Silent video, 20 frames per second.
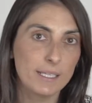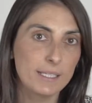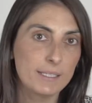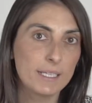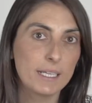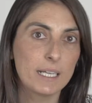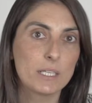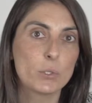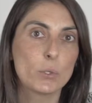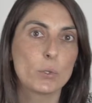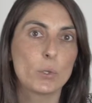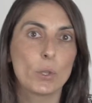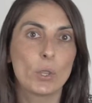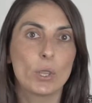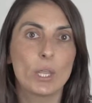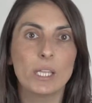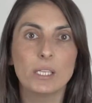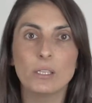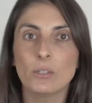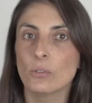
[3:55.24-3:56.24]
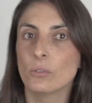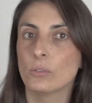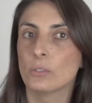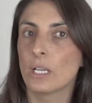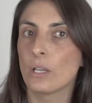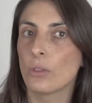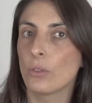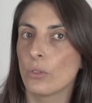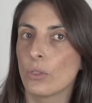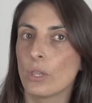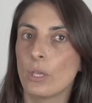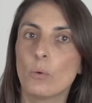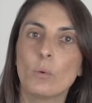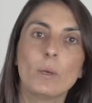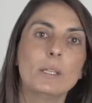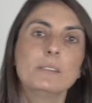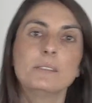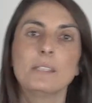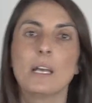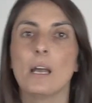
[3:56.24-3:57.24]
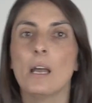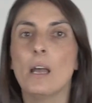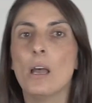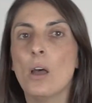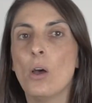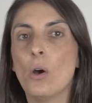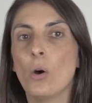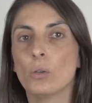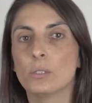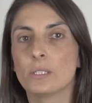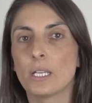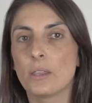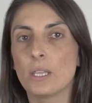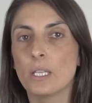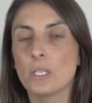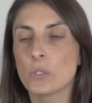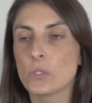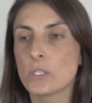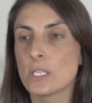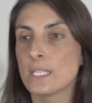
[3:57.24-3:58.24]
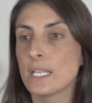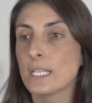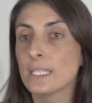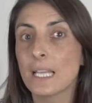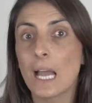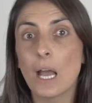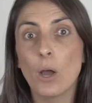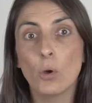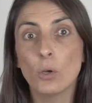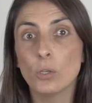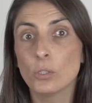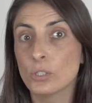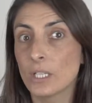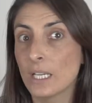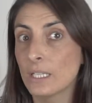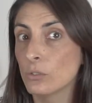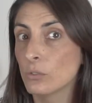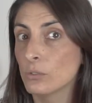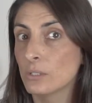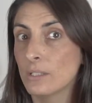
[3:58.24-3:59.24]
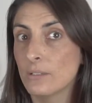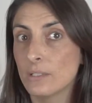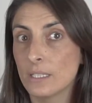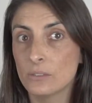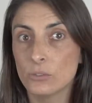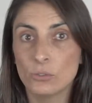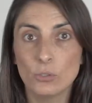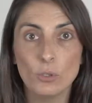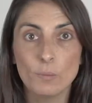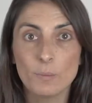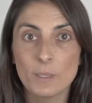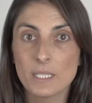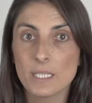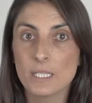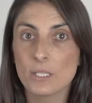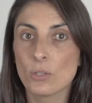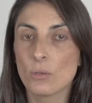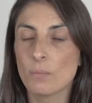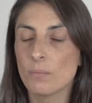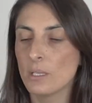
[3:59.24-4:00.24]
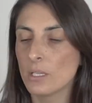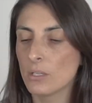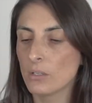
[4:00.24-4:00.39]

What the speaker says: vary depending on the camera. Some of them allow 1/200,